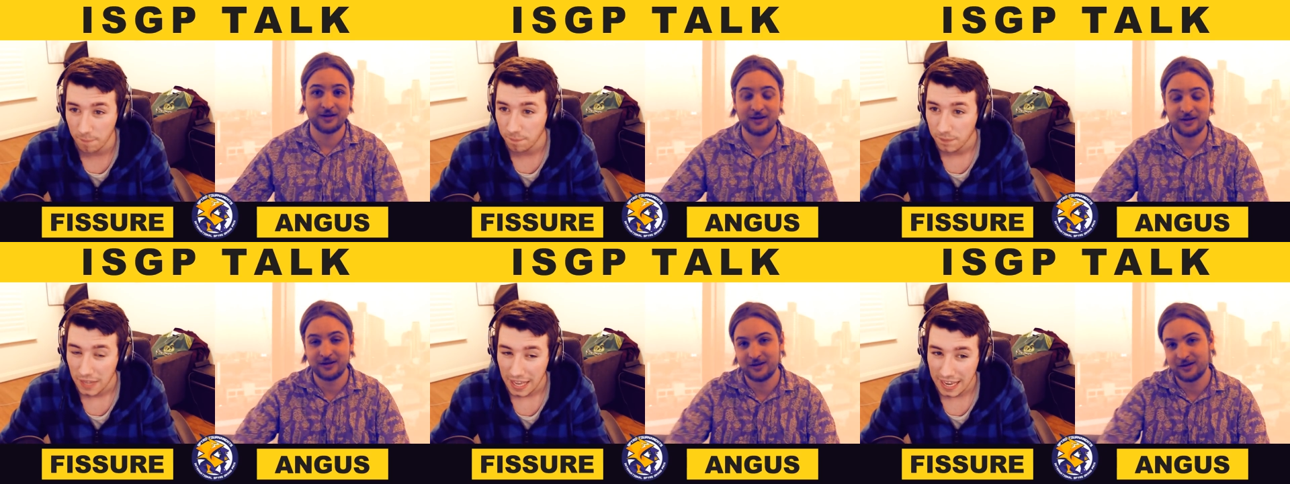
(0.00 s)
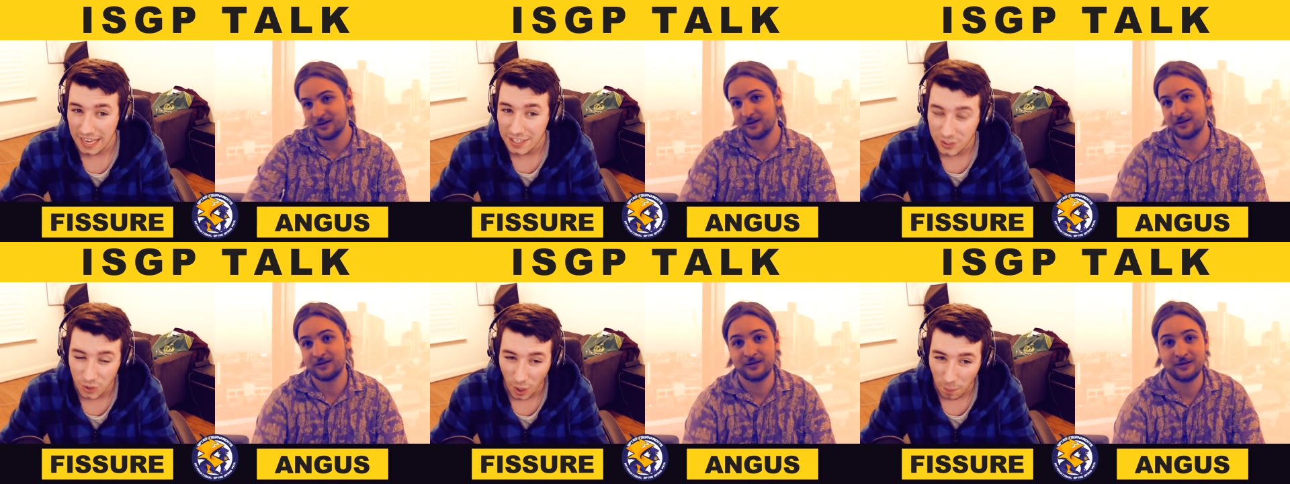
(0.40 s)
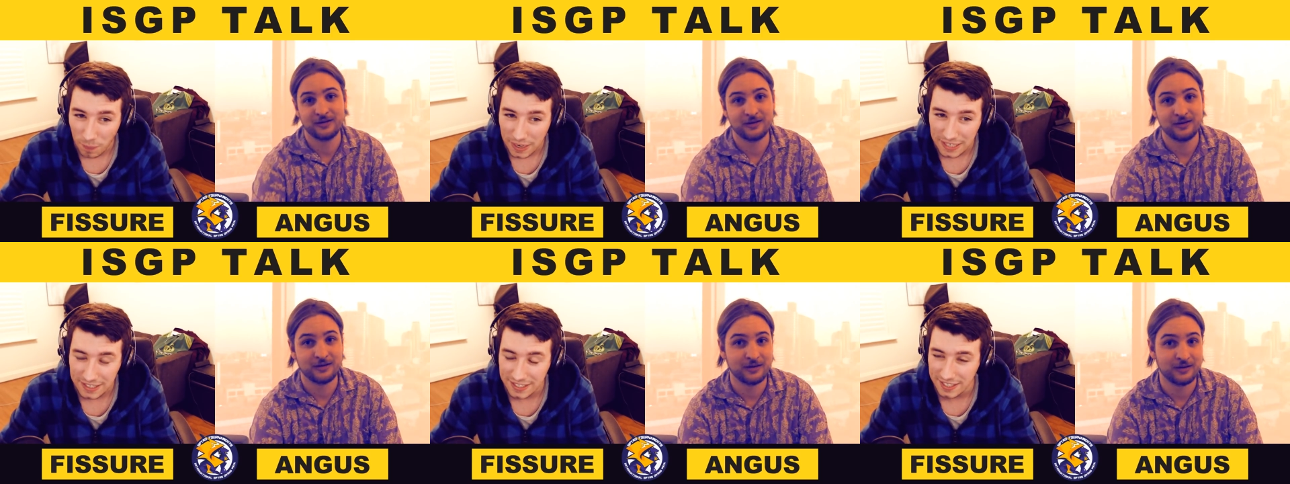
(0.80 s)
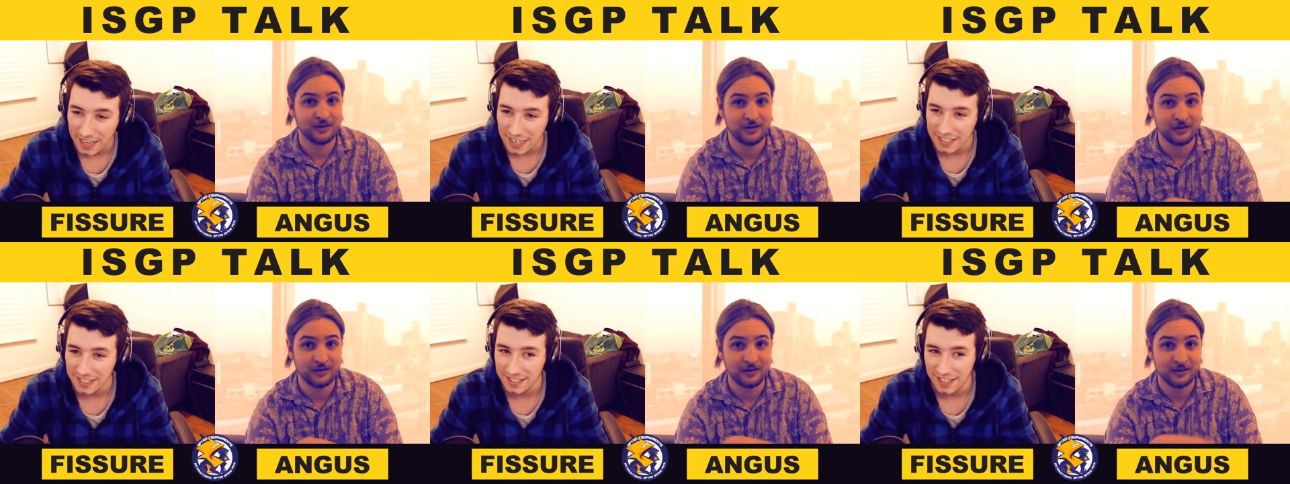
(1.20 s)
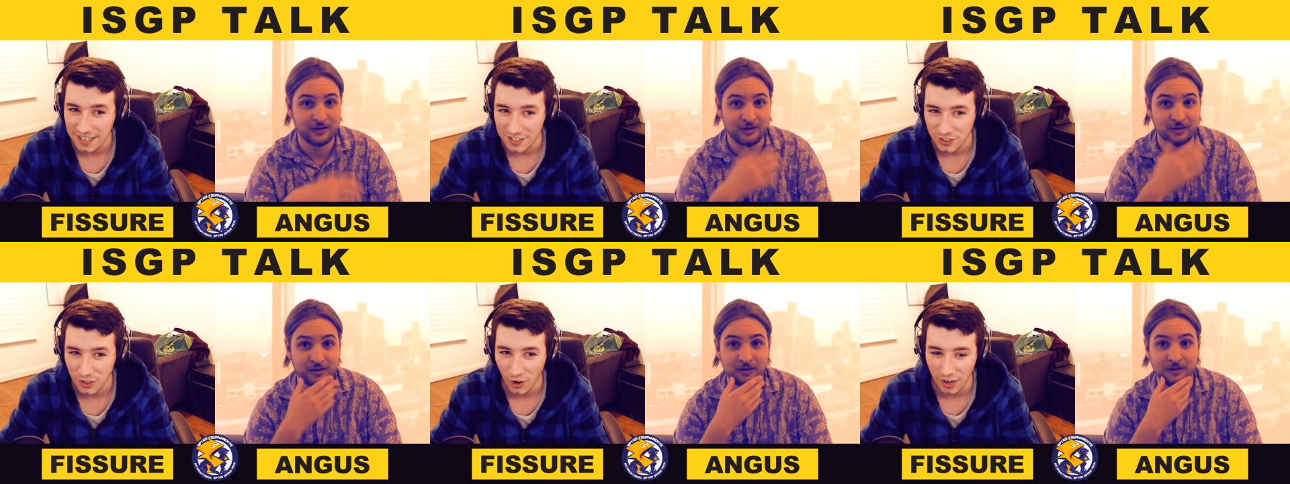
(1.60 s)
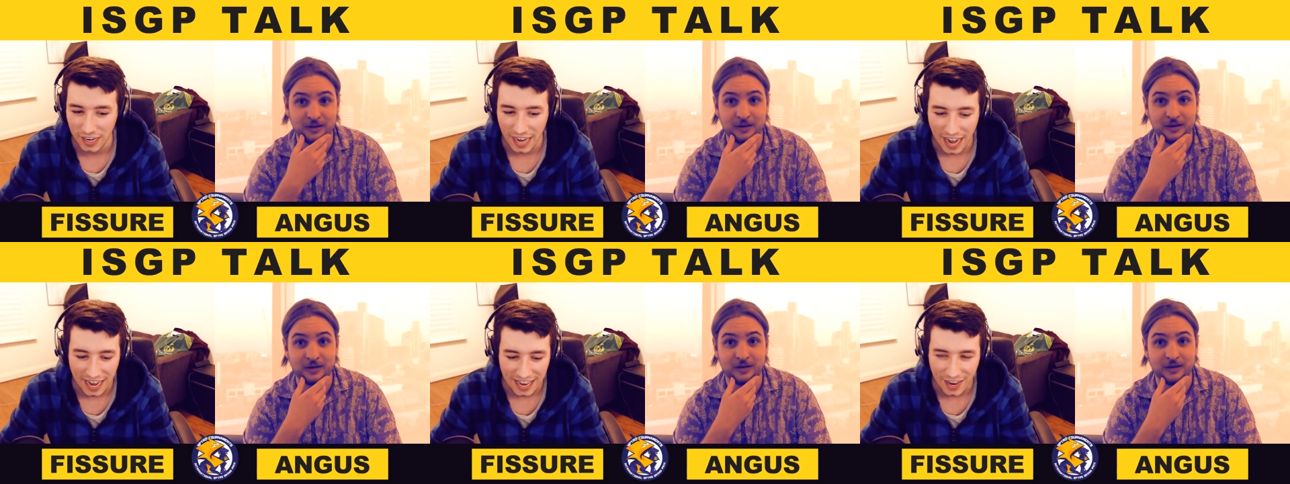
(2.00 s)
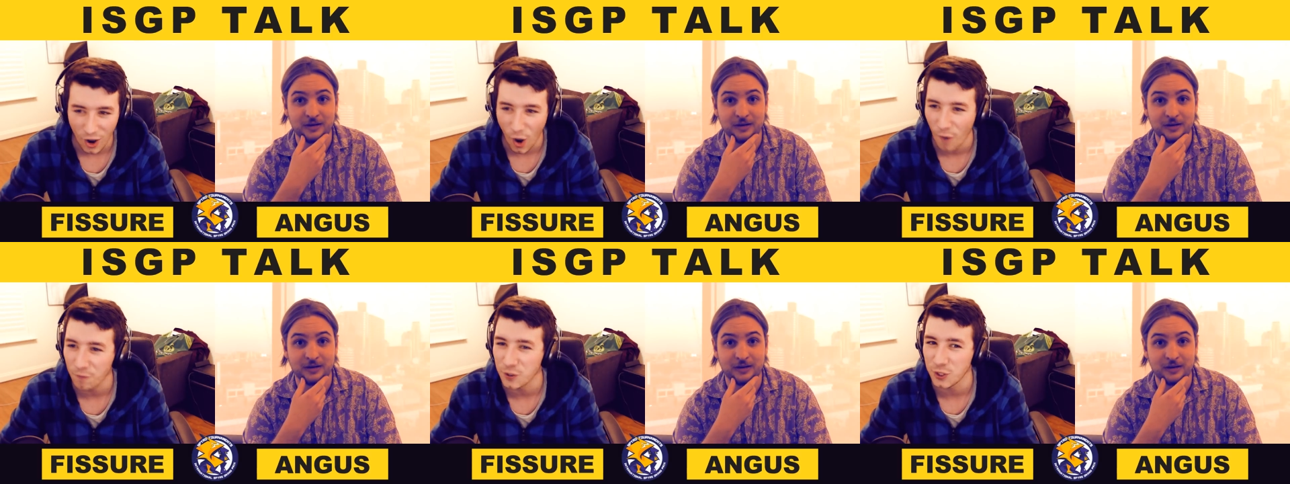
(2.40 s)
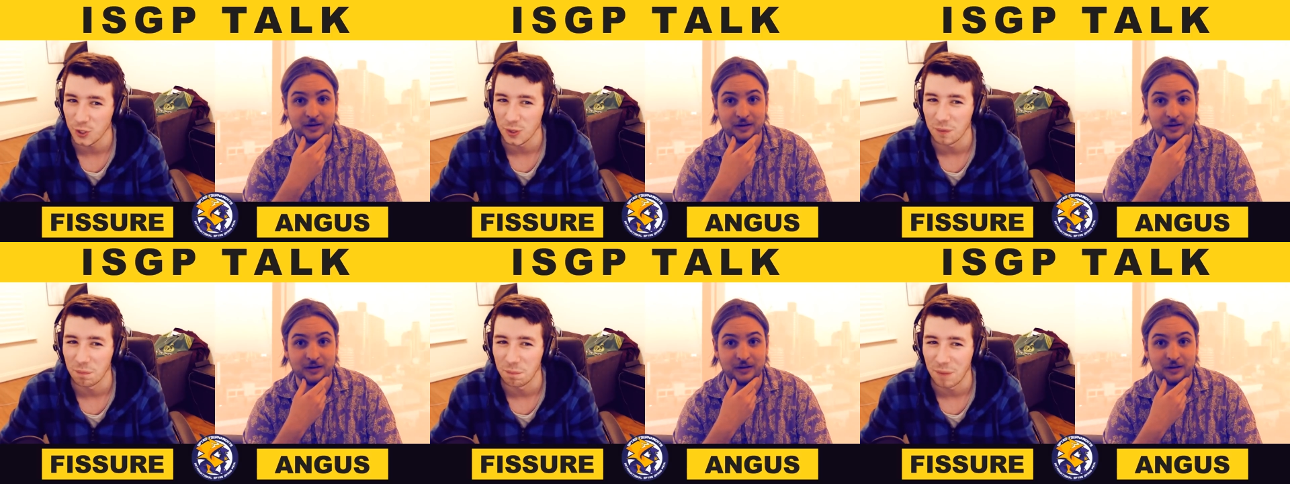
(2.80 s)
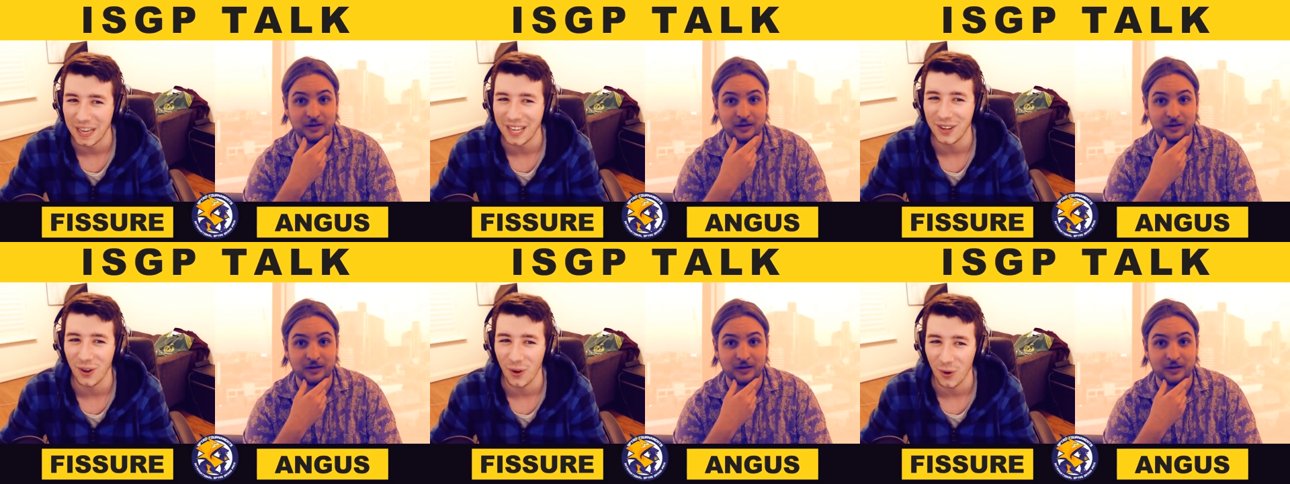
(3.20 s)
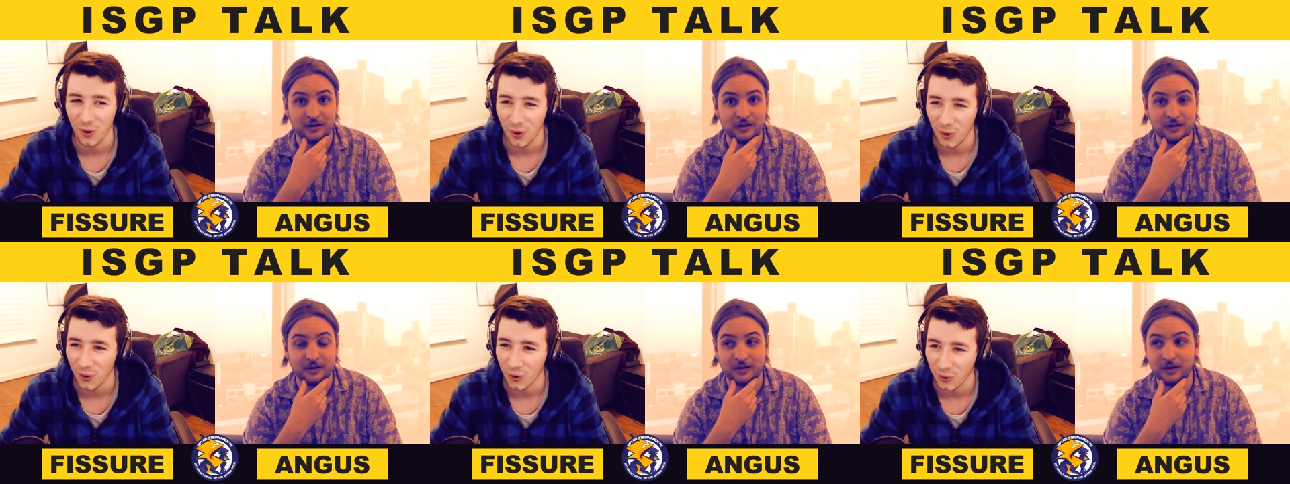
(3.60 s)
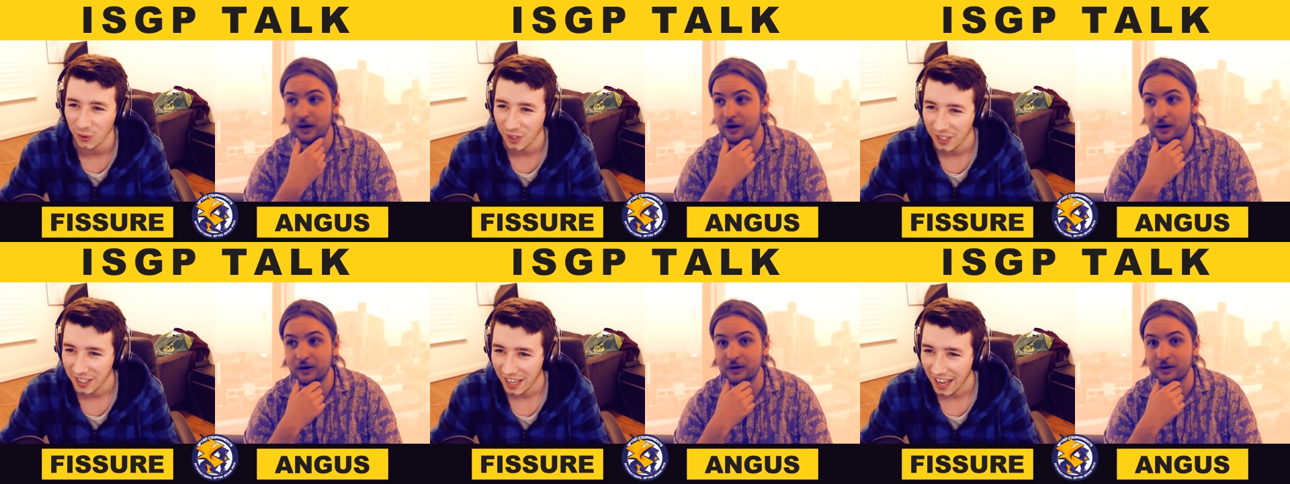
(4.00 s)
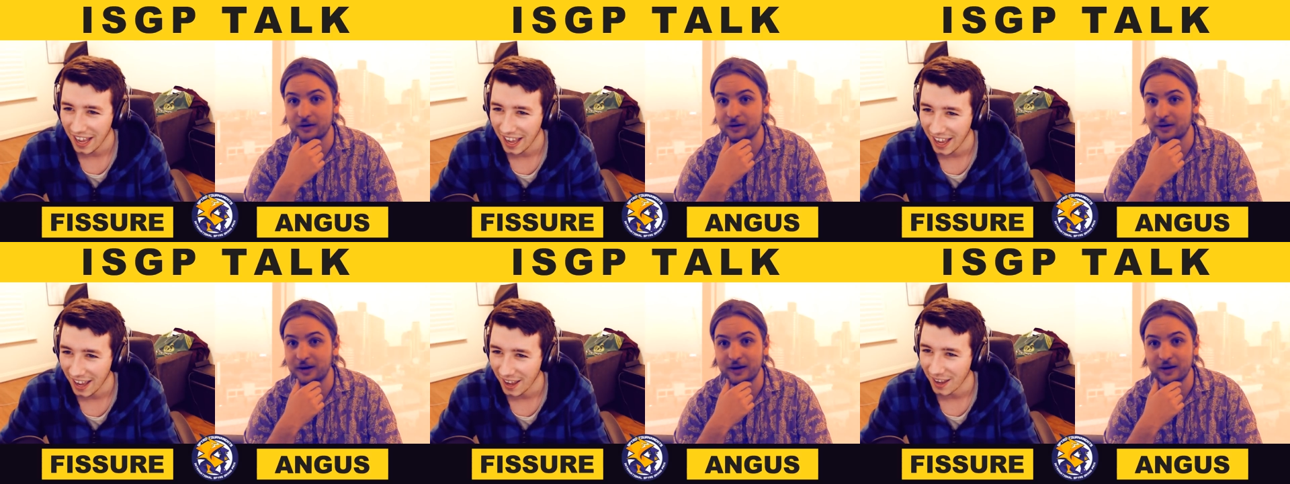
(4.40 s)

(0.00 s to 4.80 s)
Speaker 1: Um, he has not been seen since, not in any offshoot bingo hall, no.